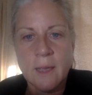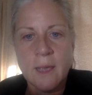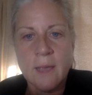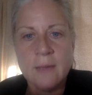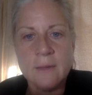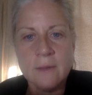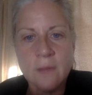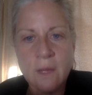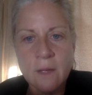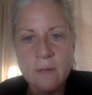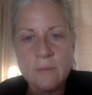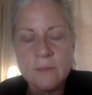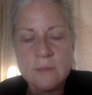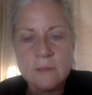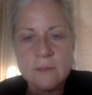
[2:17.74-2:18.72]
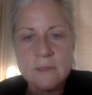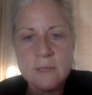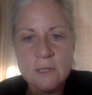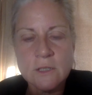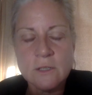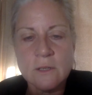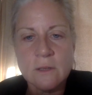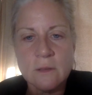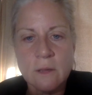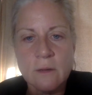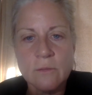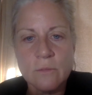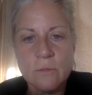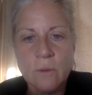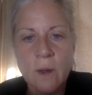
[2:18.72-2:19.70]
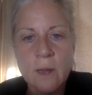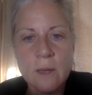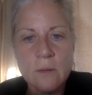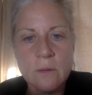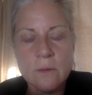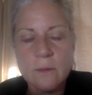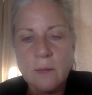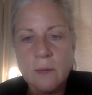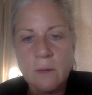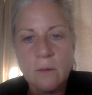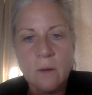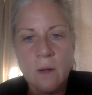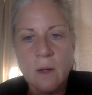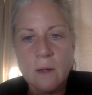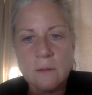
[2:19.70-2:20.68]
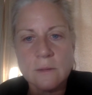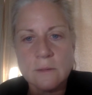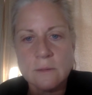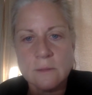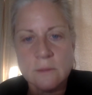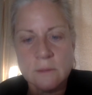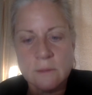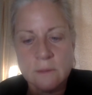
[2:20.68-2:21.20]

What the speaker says: and loved, and is teaching love right on that cross